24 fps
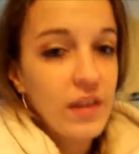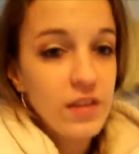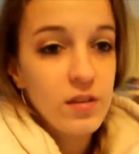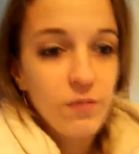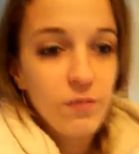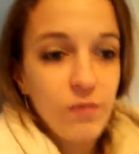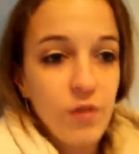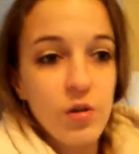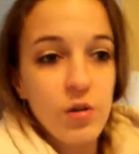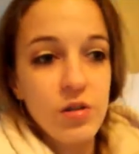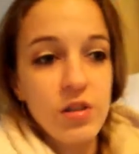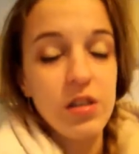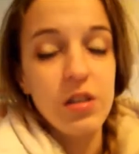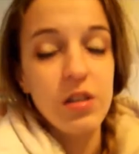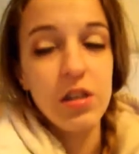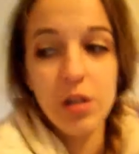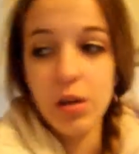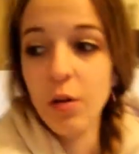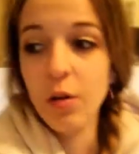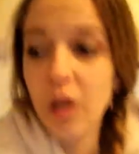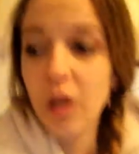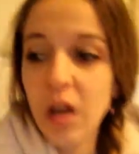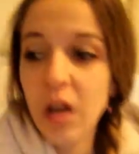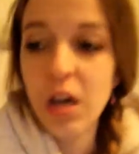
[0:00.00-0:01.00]
likes them frozen
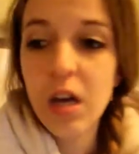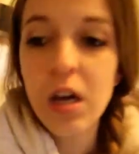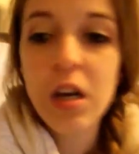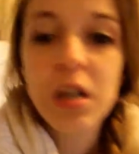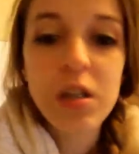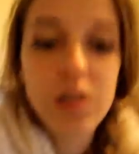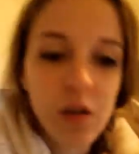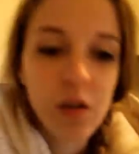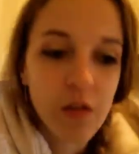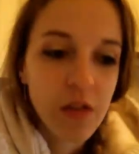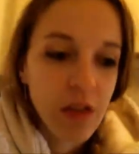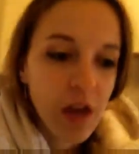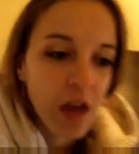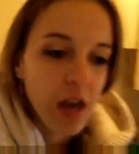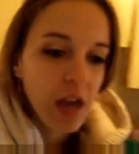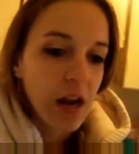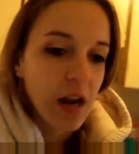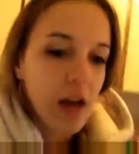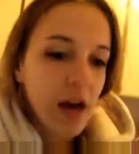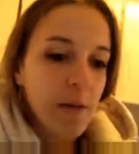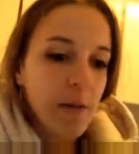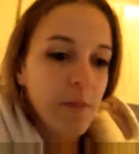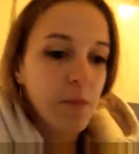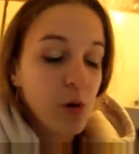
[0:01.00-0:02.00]
too, so then
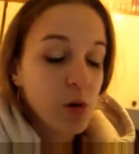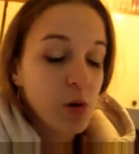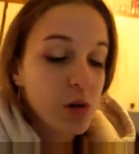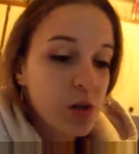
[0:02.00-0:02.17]
those